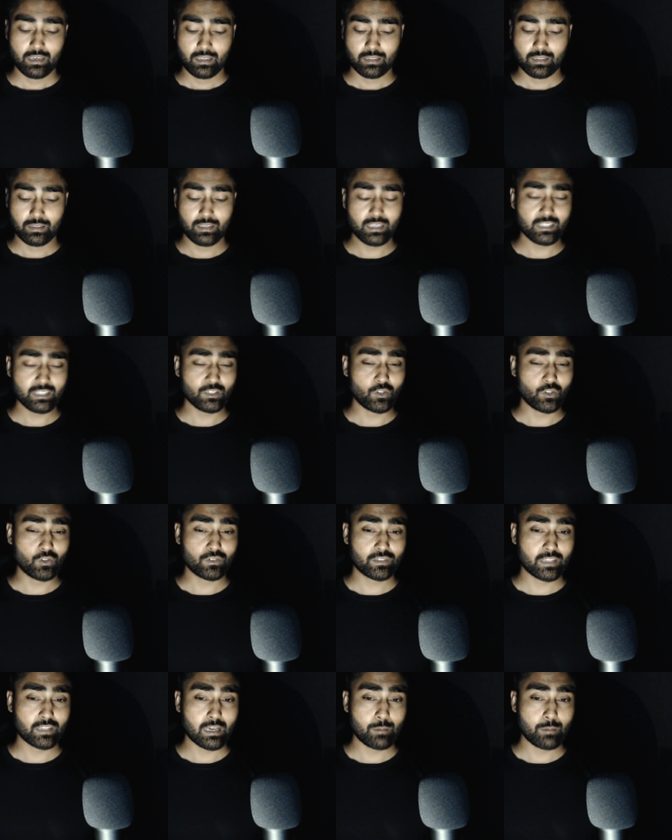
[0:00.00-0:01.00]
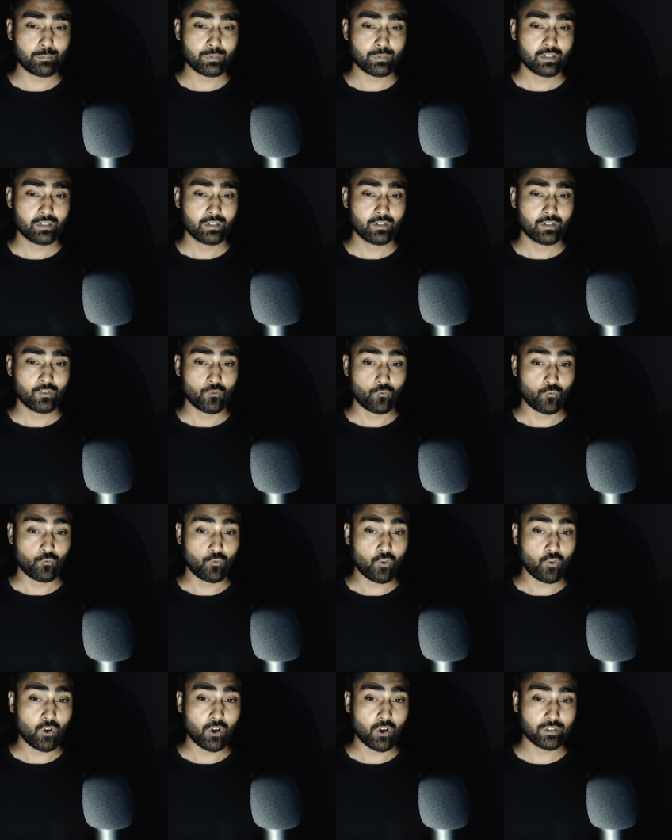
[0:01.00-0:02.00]
This concept
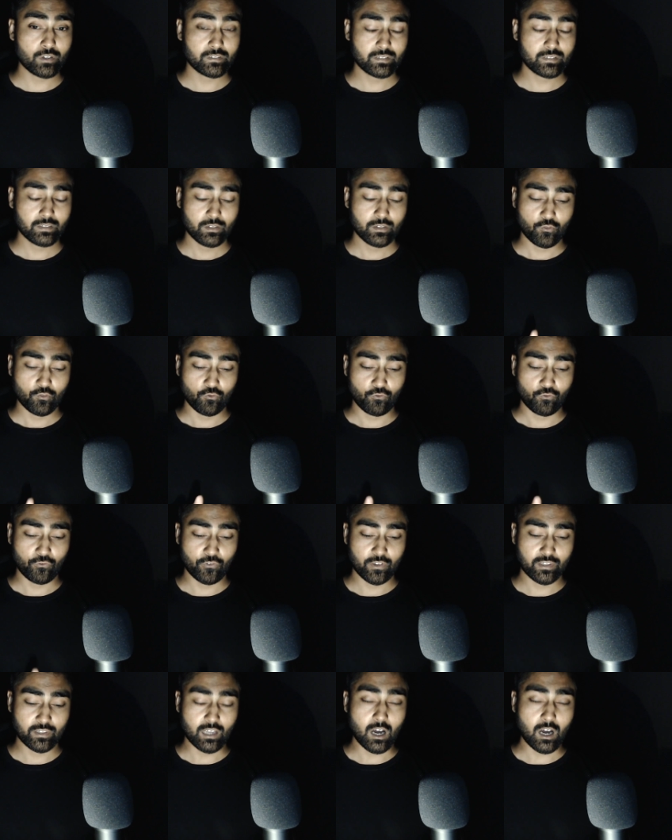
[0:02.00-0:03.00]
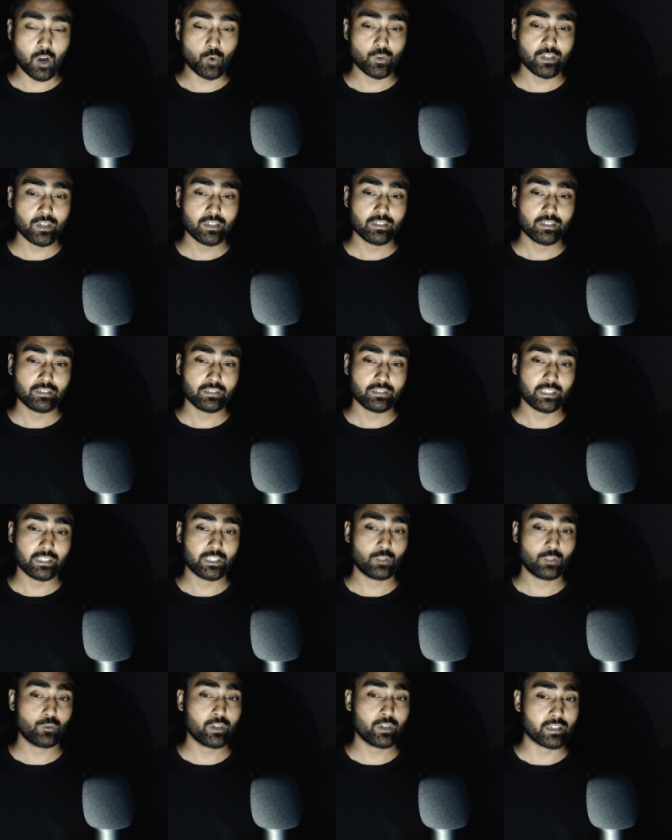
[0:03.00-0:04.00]
was without
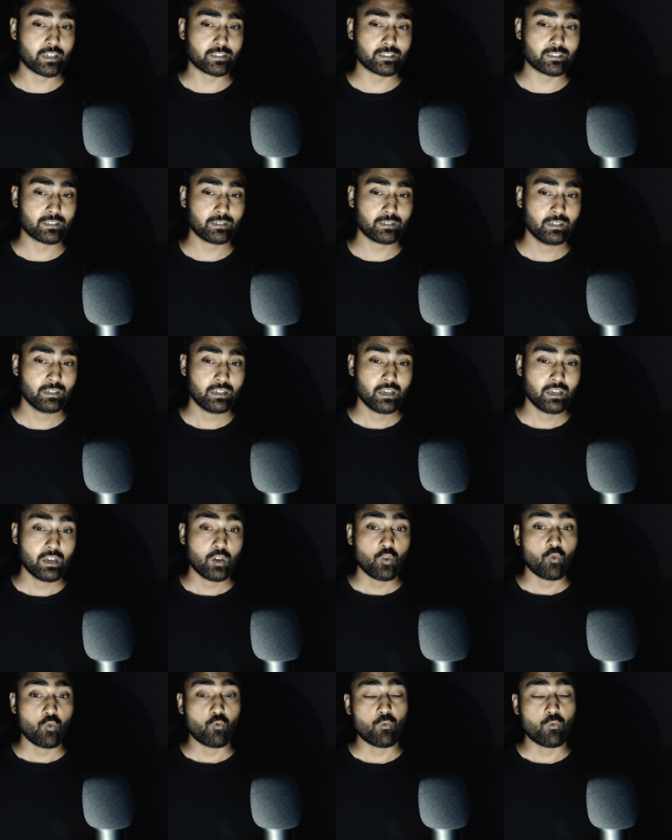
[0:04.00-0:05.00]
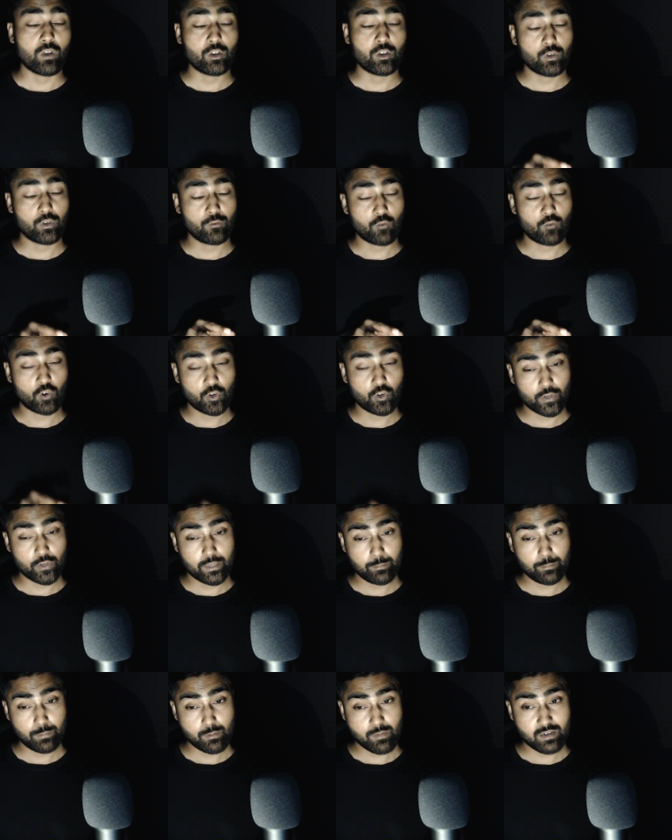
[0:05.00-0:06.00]
CQRS. When you want to
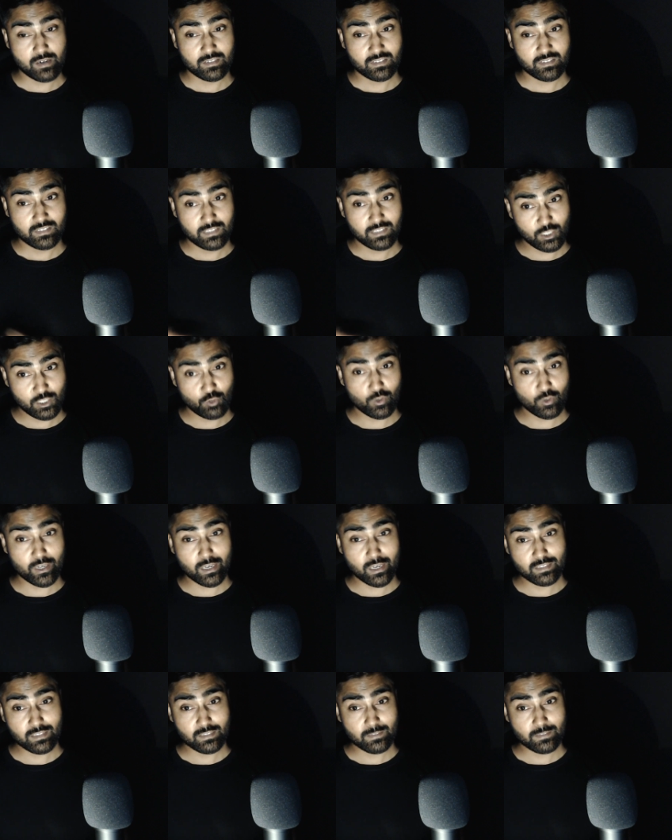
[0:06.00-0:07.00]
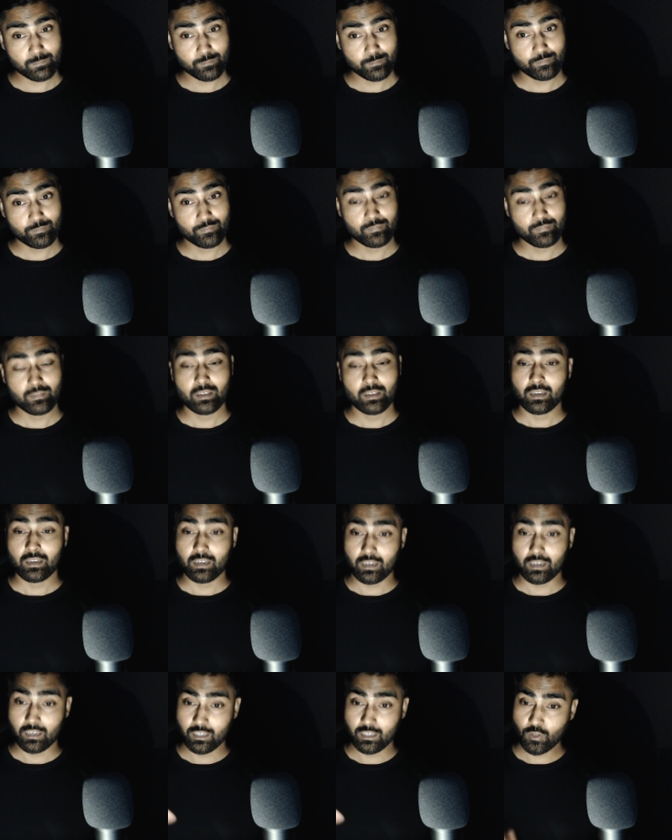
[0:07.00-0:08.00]
implement CQRS
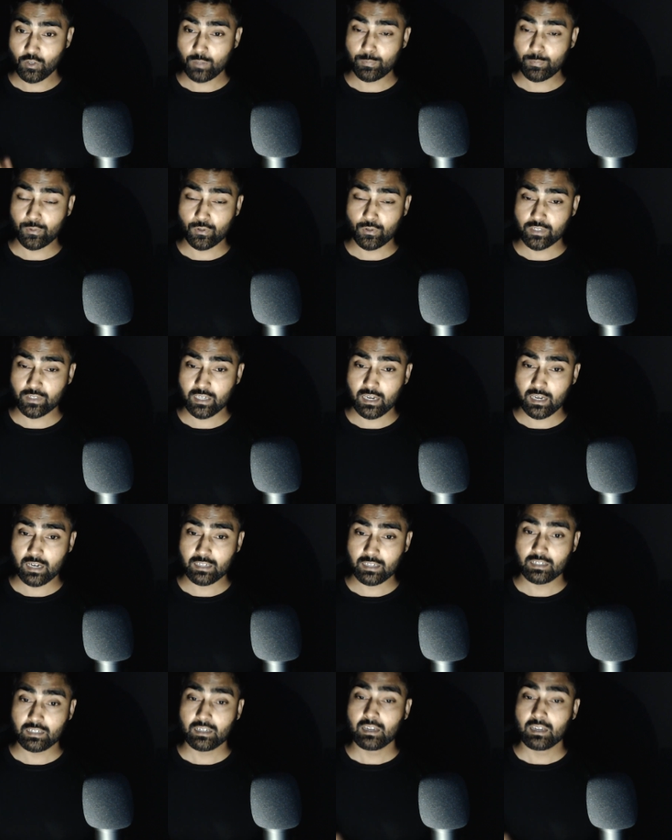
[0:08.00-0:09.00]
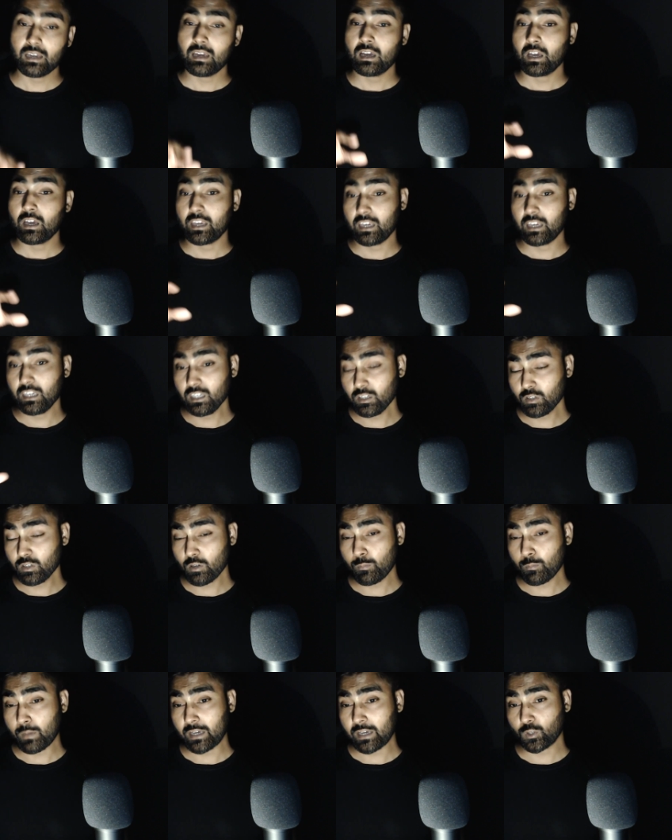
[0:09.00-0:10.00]
in your project, in
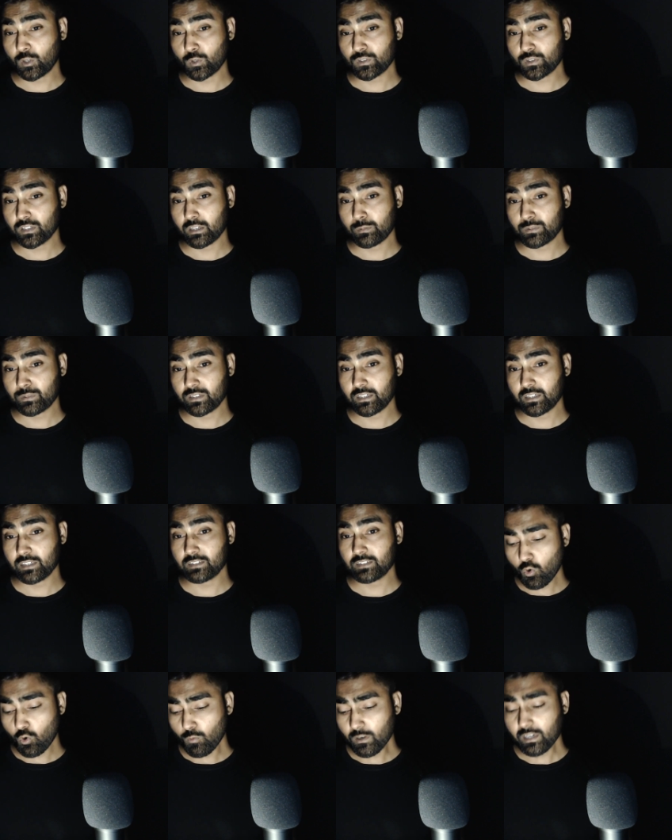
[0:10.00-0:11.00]
your microservices, over